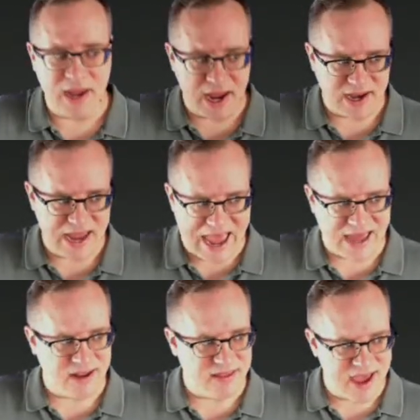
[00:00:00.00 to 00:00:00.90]
And
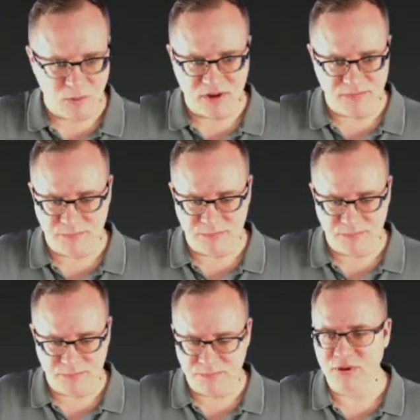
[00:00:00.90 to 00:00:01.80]
adding that would have
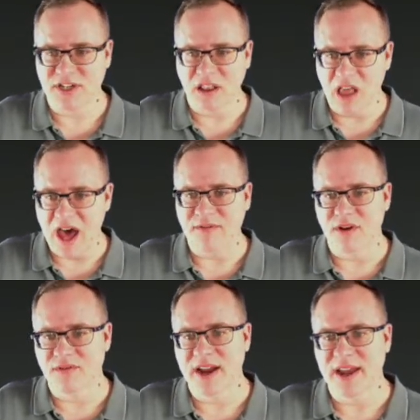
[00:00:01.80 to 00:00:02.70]
produced a lot of
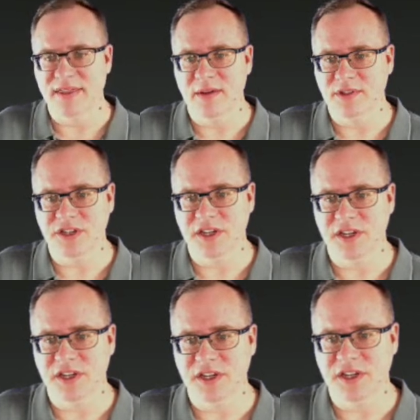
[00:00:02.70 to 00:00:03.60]
overhead that was
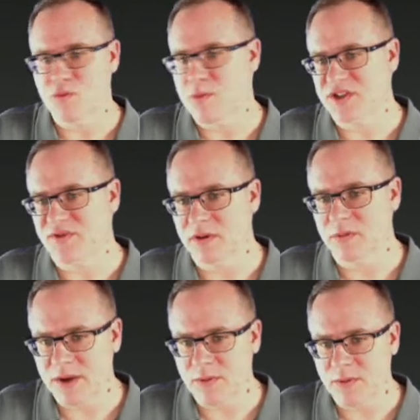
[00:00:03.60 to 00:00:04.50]
just too much for
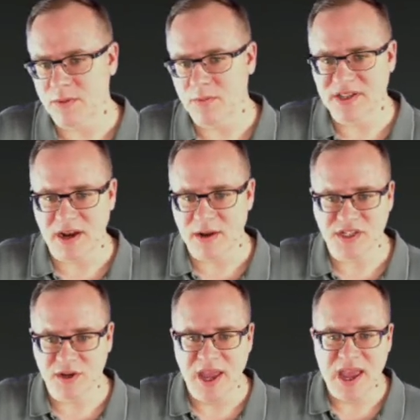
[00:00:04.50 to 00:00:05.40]
what it was that I was
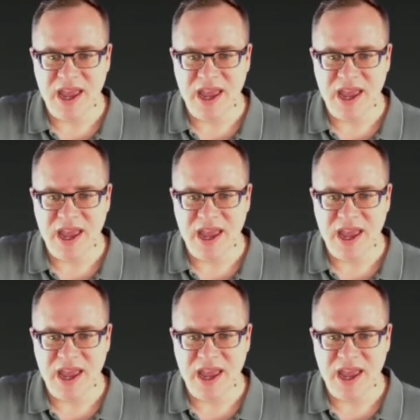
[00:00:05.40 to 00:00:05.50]
doing.